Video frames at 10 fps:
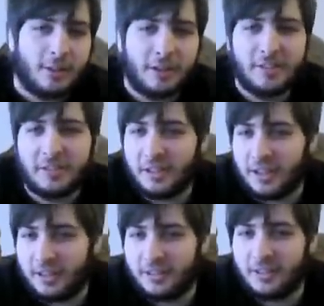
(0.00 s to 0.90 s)
Lost
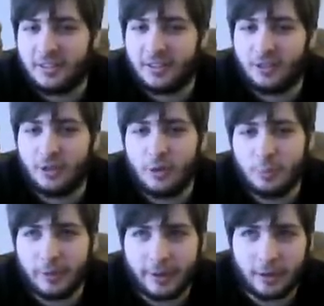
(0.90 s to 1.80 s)
Cities is a
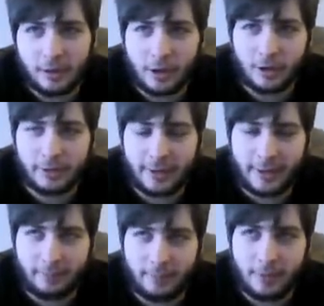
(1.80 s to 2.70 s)
two-player card
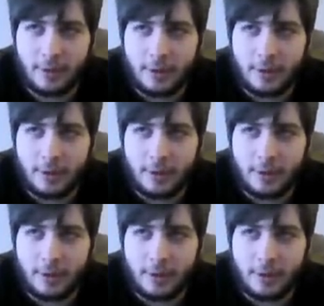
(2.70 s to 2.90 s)
game